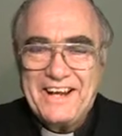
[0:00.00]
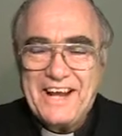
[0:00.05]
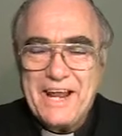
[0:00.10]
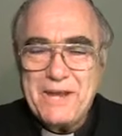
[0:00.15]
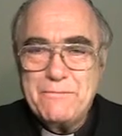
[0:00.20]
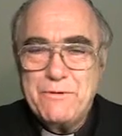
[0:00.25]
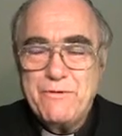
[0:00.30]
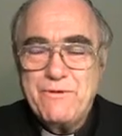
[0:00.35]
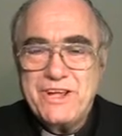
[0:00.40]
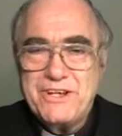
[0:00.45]

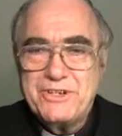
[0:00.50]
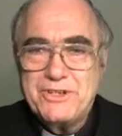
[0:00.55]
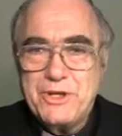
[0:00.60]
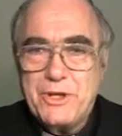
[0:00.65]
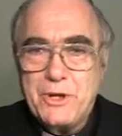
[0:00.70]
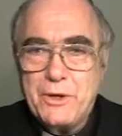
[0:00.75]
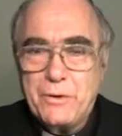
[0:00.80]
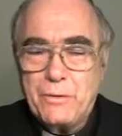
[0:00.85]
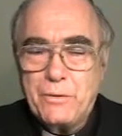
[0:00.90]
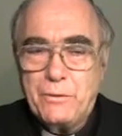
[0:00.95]
Let me read to
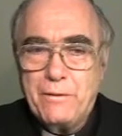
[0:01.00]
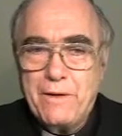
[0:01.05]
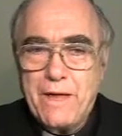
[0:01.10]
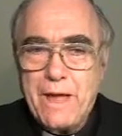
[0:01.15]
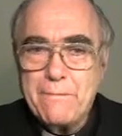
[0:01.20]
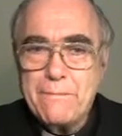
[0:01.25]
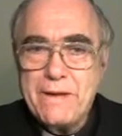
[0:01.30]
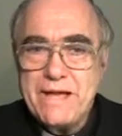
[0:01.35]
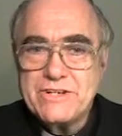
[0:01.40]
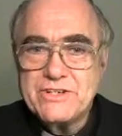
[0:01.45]
you
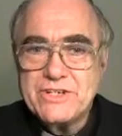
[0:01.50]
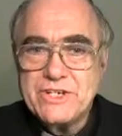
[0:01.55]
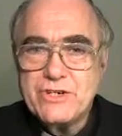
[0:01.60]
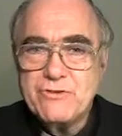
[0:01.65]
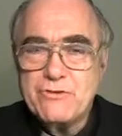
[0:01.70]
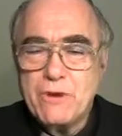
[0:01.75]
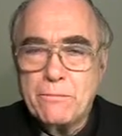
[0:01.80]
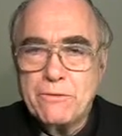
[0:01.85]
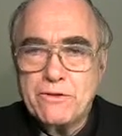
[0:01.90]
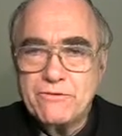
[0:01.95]
a
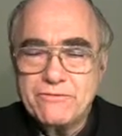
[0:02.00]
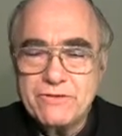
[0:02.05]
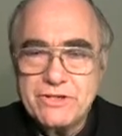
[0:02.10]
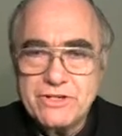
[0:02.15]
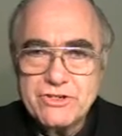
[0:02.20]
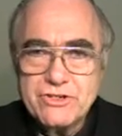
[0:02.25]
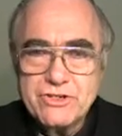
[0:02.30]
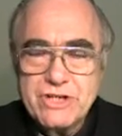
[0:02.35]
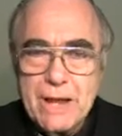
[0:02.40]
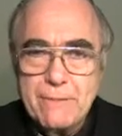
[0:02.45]
passage from the
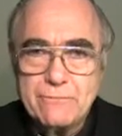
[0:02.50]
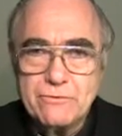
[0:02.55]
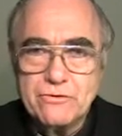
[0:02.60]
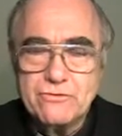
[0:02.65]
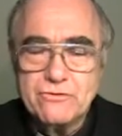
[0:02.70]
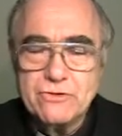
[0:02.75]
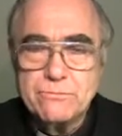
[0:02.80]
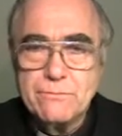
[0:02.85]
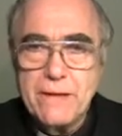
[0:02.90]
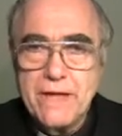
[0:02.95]
first chapter
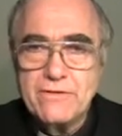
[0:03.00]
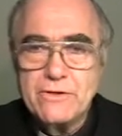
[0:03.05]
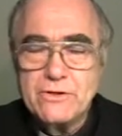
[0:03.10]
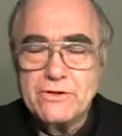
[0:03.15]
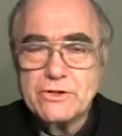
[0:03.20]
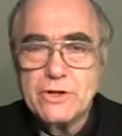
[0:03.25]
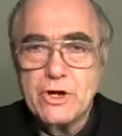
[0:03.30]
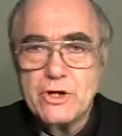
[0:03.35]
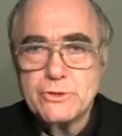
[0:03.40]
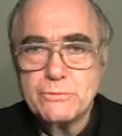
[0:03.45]
of St.
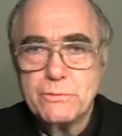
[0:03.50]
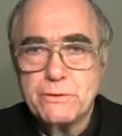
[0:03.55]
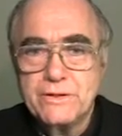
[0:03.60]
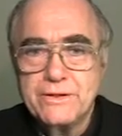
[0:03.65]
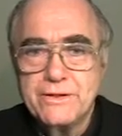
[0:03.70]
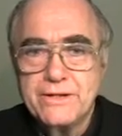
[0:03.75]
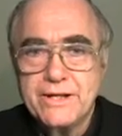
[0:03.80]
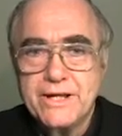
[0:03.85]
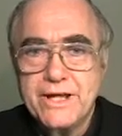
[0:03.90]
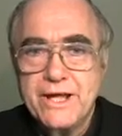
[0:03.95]
Matthew's
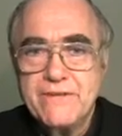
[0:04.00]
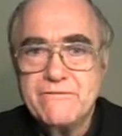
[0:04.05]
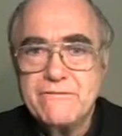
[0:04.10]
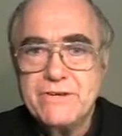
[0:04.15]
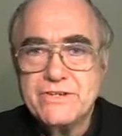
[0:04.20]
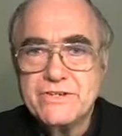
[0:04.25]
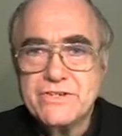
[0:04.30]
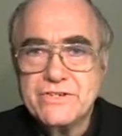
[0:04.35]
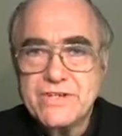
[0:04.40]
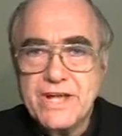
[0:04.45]
Gospel,
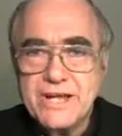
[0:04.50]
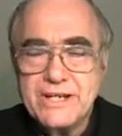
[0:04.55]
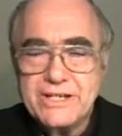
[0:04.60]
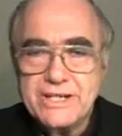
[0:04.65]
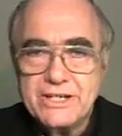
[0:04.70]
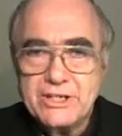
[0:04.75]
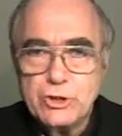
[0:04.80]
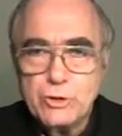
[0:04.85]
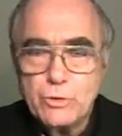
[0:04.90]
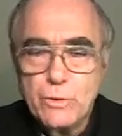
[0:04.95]
verses
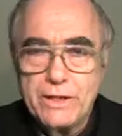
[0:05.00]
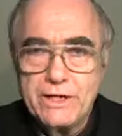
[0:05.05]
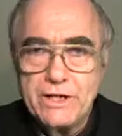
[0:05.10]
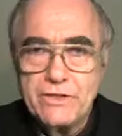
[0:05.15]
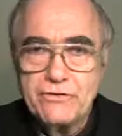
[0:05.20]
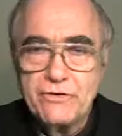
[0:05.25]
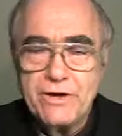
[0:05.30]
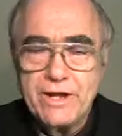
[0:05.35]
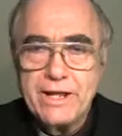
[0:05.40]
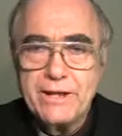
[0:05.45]
18 to
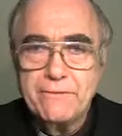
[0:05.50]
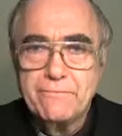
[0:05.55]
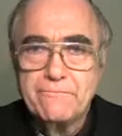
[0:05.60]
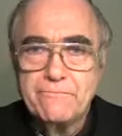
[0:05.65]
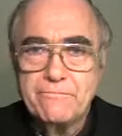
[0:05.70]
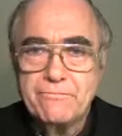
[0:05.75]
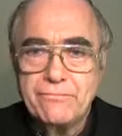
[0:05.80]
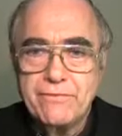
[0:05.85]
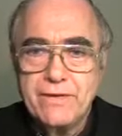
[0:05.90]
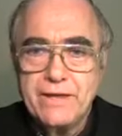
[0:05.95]
23.
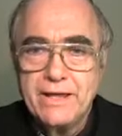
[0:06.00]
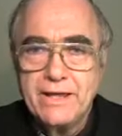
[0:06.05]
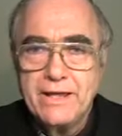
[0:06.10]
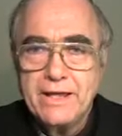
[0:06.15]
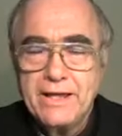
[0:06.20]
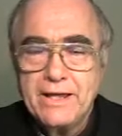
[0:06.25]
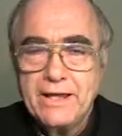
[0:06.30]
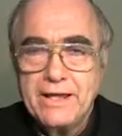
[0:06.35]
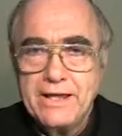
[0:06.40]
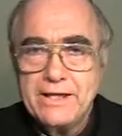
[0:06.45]

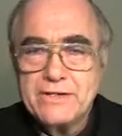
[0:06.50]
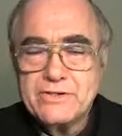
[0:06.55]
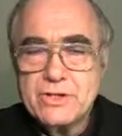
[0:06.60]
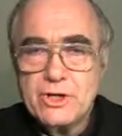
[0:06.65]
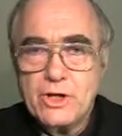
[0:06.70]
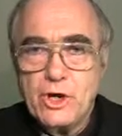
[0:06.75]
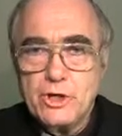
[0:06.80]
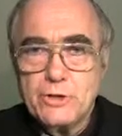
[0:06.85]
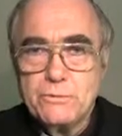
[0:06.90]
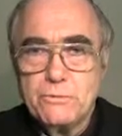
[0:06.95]
It's
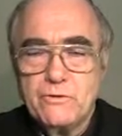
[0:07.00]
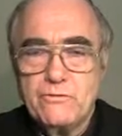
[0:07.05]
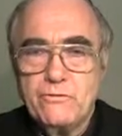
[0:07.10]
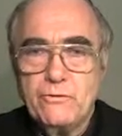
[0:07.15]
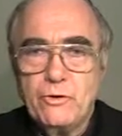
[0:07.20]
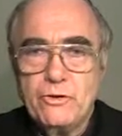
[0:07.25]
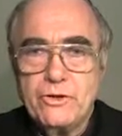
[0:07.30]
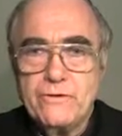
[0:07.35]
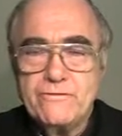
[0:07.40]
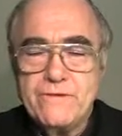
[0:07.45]
the Gospel
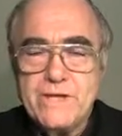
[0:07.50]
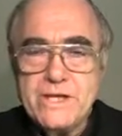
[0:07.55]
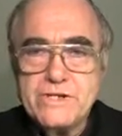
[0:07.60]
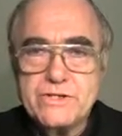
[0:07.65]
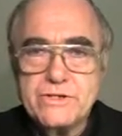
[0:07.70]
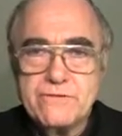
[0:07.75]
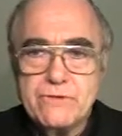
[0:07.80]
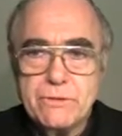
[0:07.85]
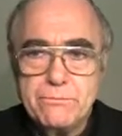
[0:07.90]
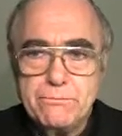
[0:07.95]
for the
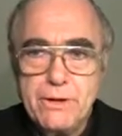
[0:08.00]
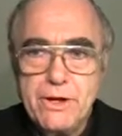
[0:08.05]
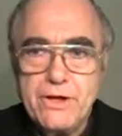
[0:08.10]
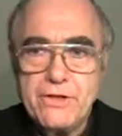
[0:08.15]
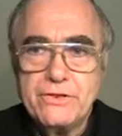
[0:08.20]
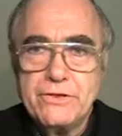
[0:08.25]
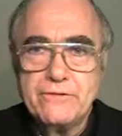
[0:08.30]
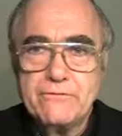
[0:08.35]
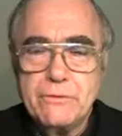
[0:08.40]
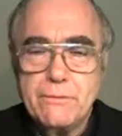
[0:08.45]
feast of the
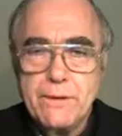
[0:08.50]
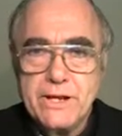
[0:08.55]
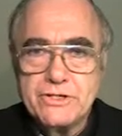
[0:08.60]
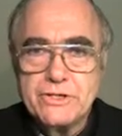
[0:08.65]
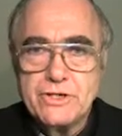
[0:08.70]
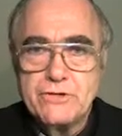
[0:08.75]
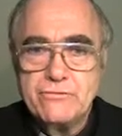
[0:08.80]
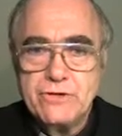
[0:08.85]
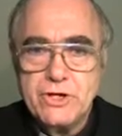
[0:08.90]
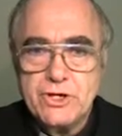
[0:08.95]
birth of the
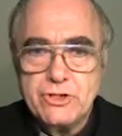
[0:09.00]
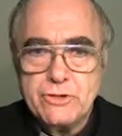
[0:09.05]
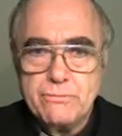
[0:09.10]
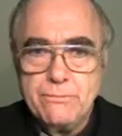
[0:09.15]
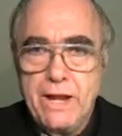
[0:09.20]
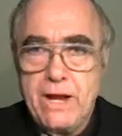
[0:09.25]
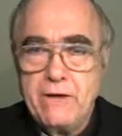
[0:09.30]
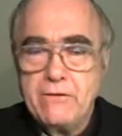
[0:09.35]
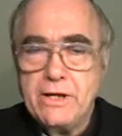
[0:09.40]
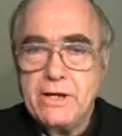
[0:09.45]
Blessed Virgin
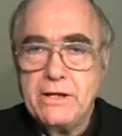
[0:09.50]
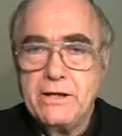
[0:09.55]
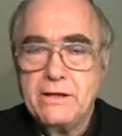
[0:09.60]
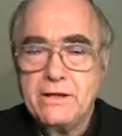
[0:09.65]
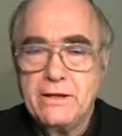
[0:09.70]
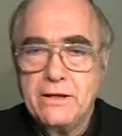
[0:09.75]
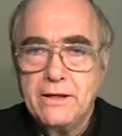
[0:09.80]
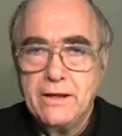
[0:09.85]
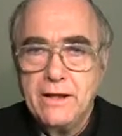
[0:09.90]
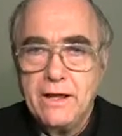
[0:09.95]
Mary
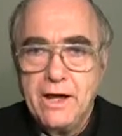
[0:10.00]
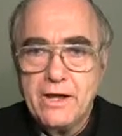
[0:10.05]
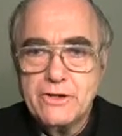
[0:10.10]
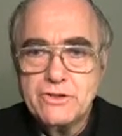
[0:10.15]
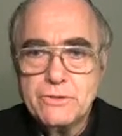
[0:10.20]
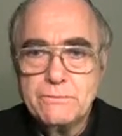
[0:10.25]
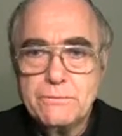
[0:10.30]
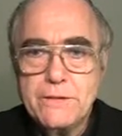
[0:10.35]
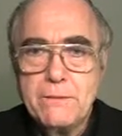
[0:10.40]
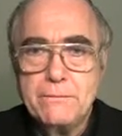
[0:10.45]

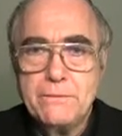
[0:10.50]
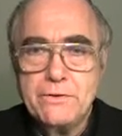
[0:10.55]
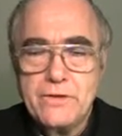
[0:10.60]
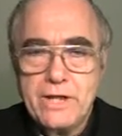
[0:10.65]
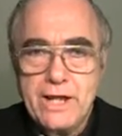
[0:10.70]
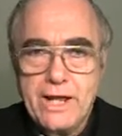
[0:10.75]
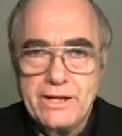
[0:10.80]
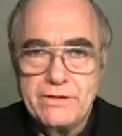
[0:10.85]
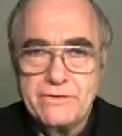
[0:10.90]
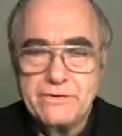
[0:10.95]
on September
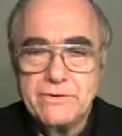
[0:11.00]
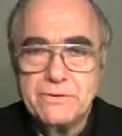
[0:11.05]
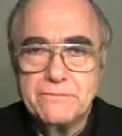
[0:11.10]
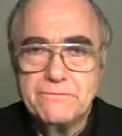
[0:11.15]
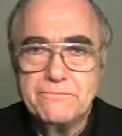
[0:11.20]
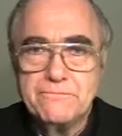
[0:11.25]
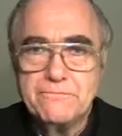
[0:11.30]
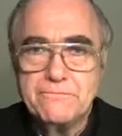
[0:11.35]
the 8th.